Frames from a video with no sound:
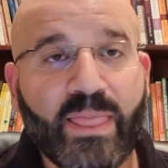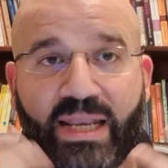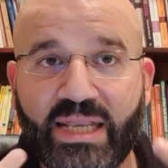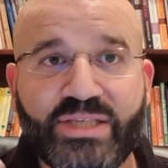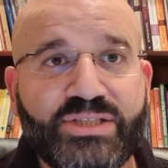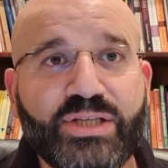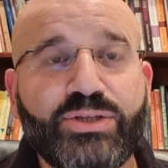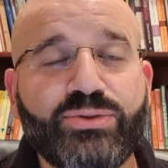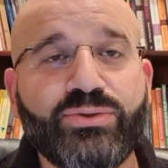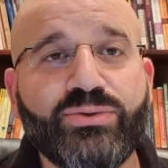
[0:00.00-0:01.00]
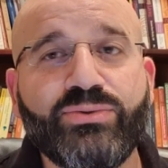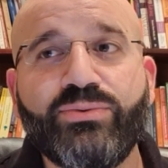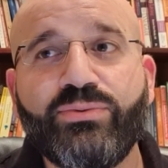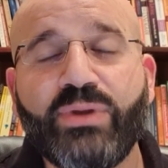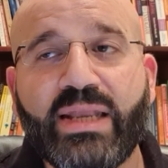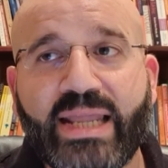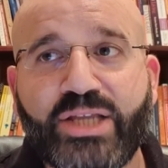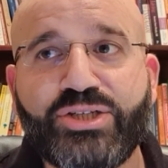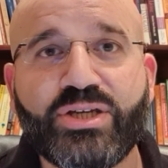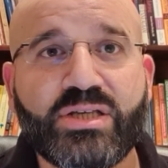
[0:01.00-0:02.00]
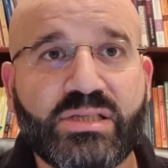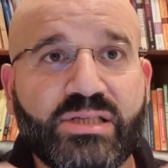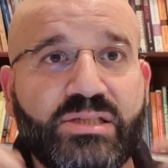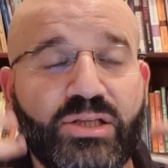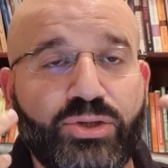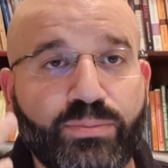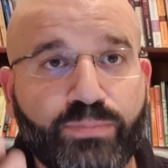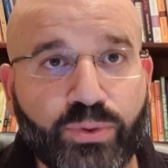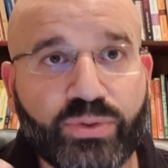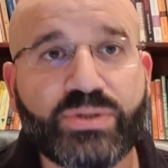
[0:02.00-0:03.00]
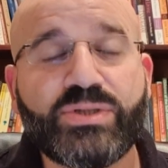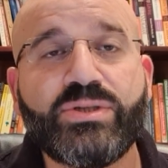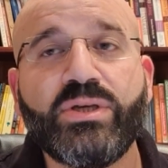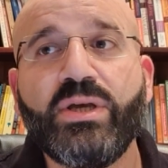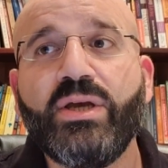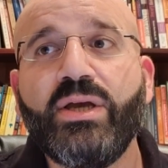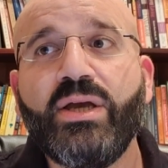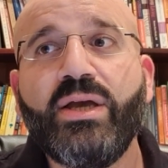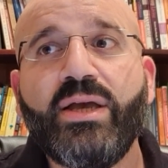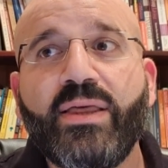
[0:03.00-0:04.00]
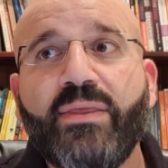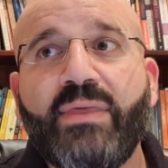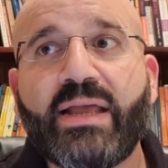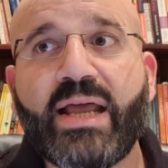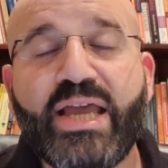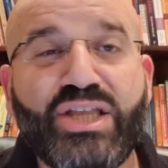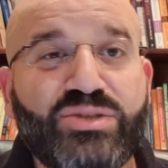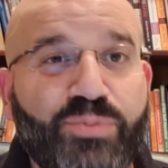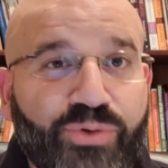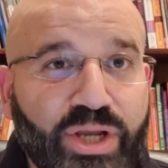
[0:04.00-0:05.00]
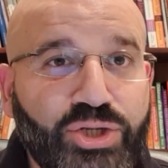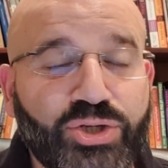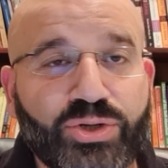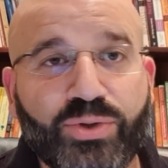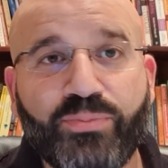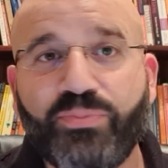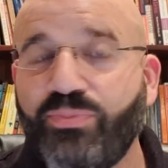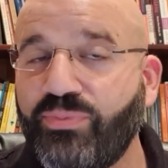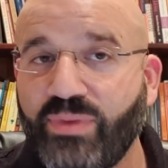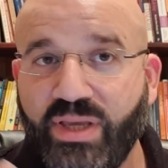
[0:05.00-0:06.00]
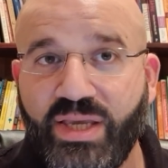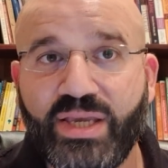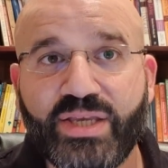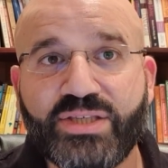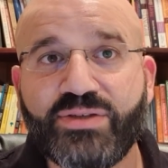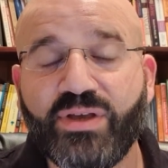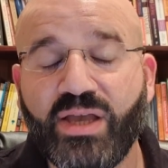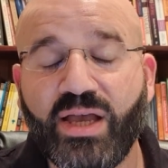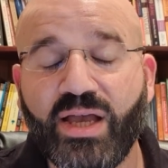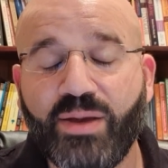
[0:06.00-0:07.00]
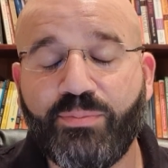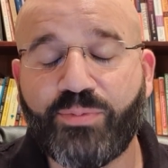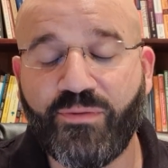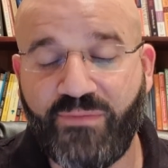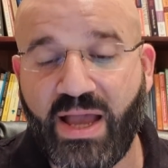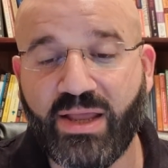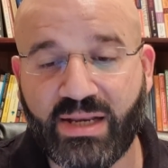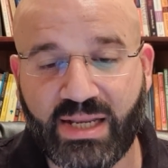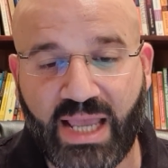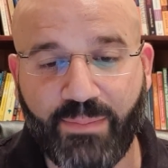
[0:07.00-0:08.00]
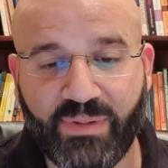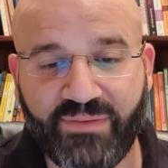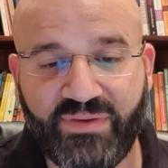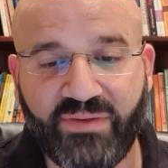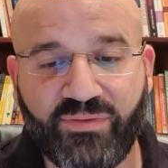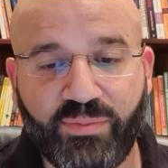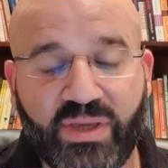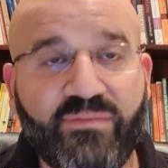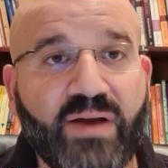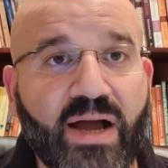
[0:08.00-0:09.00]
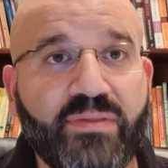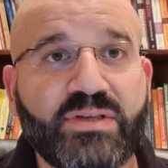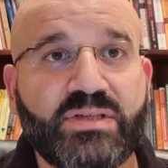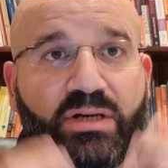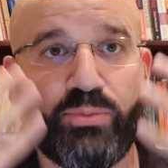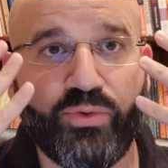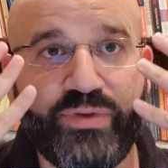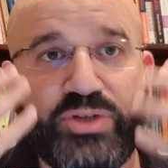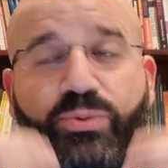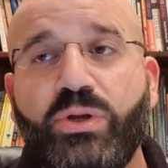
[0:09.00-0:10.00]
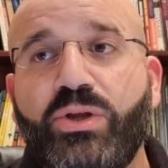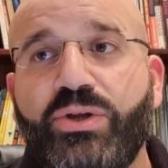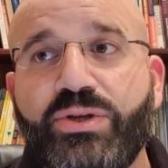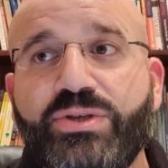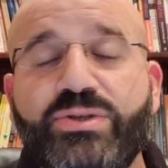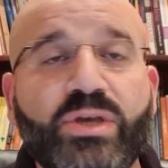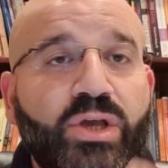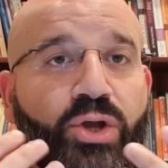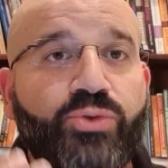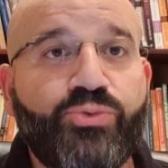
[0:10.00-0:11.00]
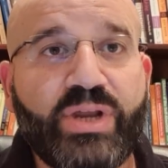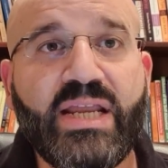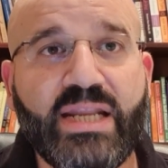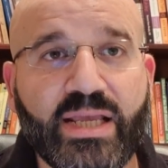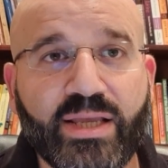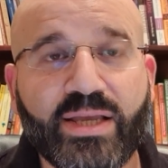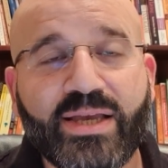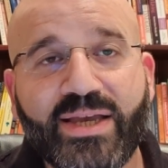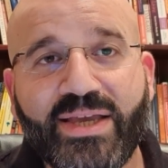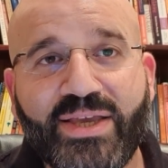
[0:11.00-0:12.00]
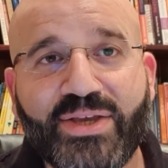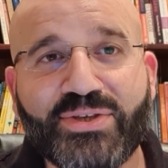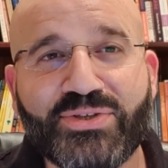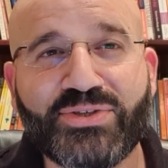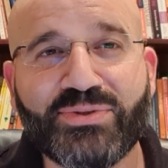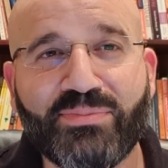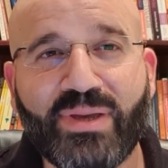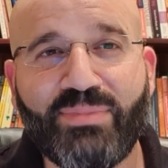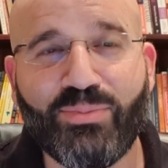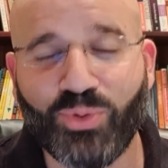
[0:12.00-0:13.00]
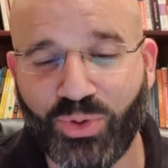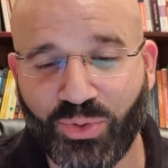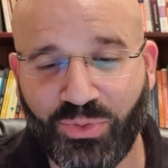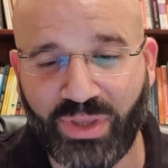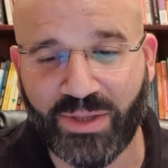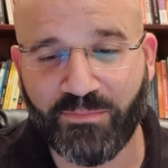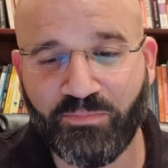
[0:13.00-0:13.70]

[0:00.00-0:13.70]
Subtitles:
listening to lectures, listening to books that are inspirational is profoundly uplifting for me. For others that are more visual learners, reading is maybe more your thing.